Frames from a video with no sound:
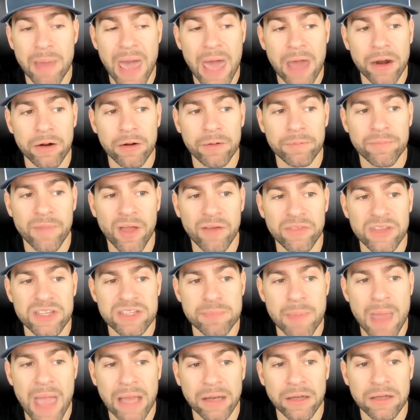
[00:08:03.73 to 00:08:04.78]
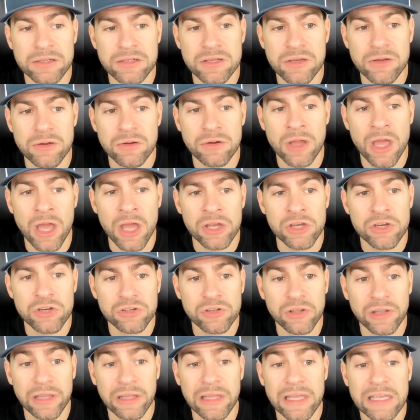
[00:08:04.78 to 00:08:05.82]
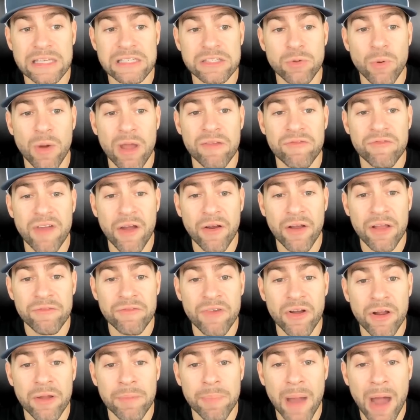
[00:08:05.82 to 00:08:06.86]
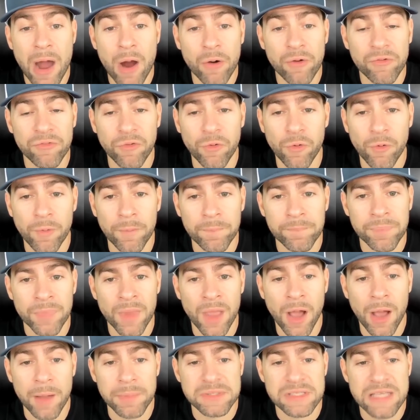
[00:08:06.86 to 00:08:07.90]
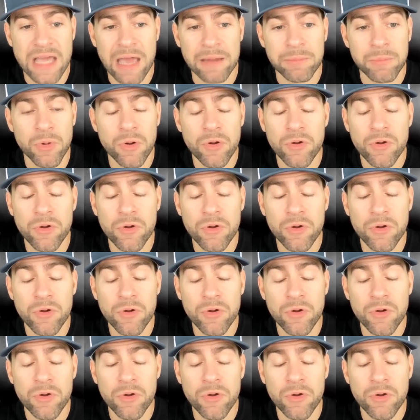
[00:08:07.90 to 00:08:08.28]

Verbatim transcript: pattern of this magnitude usually leads to a very, very powerful upside